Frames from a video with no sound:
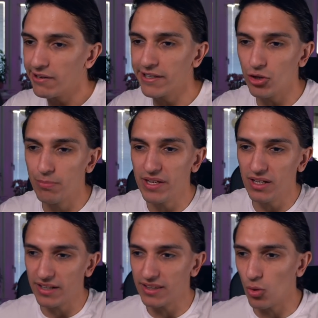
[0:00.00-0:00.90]
can you be
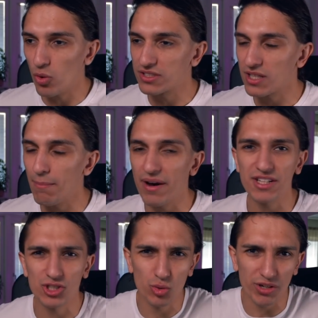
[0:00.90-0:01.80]
like that when
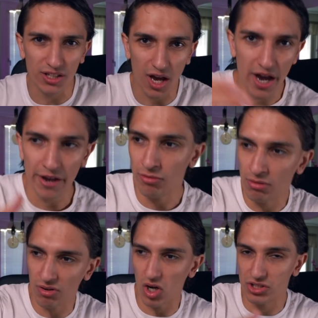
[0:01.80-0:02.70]
somebody's doing an iron
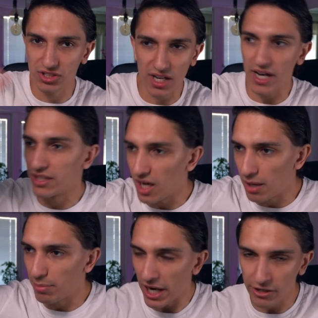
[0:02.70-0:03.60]
cross, side
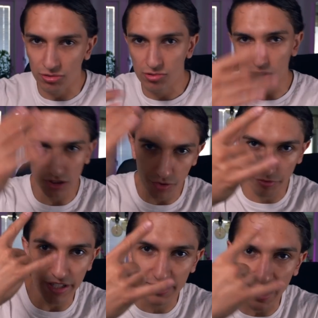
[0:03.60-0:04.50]
up, iron cross
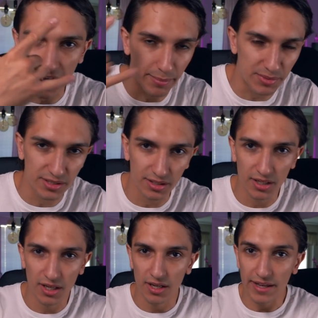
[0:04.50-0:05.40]
three times?
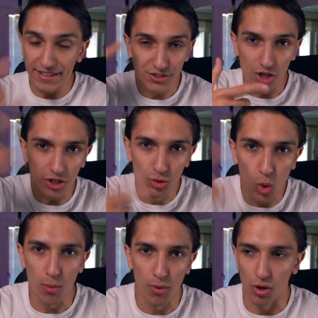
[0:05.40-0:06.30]
It's not
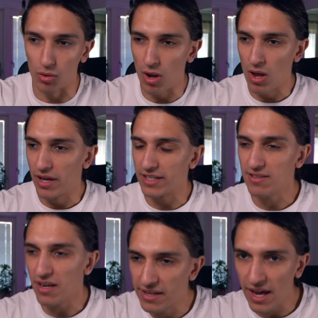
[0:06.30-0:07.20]
normal! It's
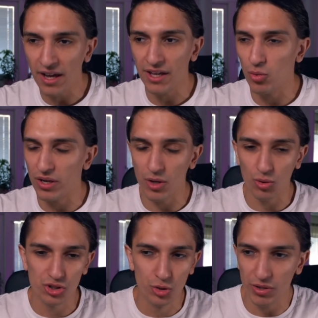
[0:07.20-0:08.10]
like Gagi when he
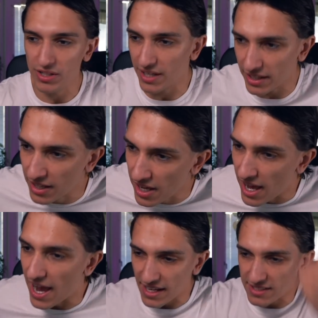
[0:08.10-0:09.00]
was doing that
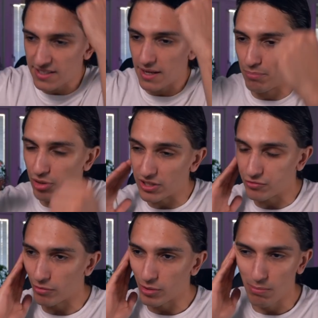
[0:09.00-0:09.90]
handstand press
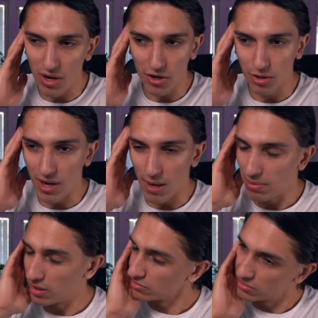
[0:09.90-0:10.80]
from the bottom up.